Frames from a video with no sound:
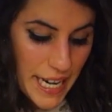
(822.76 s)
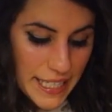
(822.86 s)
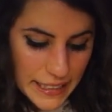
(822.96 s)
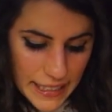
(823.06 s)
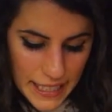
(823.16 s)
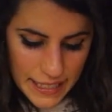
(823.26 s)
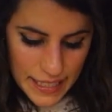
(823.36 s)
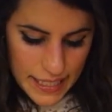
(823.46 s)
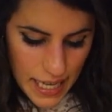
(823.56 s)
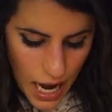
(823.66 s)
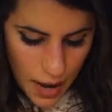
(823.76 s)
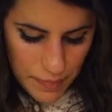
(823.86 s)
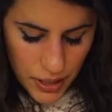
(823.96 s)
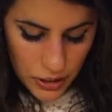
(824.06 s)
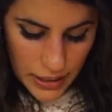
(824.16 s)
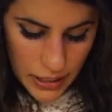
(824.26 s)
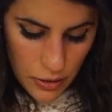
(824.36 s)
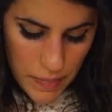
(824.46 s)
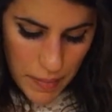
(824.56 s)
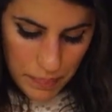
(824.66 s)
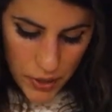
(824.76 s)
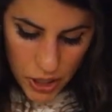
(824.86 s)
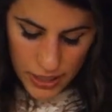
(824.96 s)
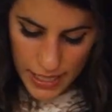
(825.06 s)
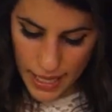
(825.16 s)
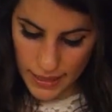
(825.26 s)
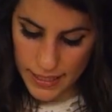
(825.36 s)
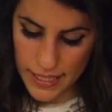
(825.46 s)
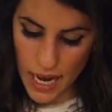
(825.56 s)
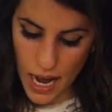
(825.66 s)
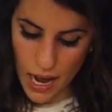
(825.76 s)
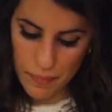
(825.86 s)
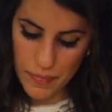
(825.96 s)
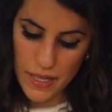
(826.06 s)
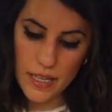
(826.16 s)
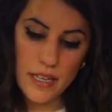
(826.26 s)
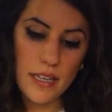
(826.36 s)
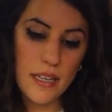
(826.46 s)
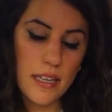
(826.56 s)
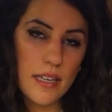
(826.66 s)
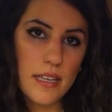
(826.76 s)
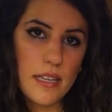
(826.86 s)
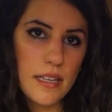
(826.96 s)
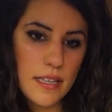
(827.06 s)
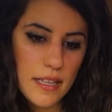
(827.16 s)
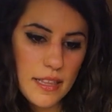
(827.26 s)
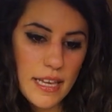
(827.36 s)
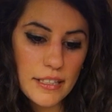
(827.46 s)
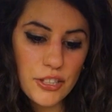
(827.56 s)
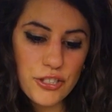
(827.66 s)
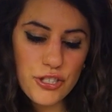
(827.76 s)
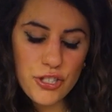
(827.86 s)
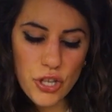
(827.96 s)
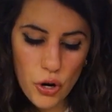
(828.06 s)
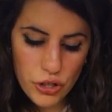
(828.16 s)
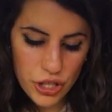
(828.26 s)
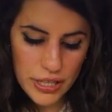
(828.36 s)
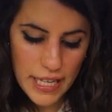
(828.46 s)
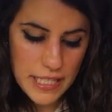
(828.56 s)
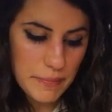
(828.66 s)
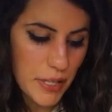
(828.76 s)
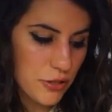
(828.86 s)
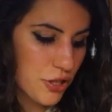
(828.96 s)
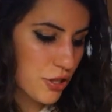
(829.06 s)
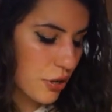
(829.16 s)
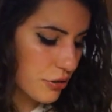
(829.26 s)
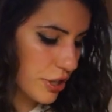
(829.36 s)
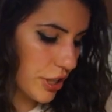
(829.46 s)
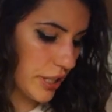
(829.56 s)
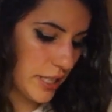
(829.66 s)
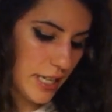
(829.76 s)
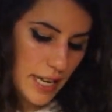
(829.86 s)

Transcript: wrinkly at the top. They're a little bit burnt at the top. They look so good. They smell so good.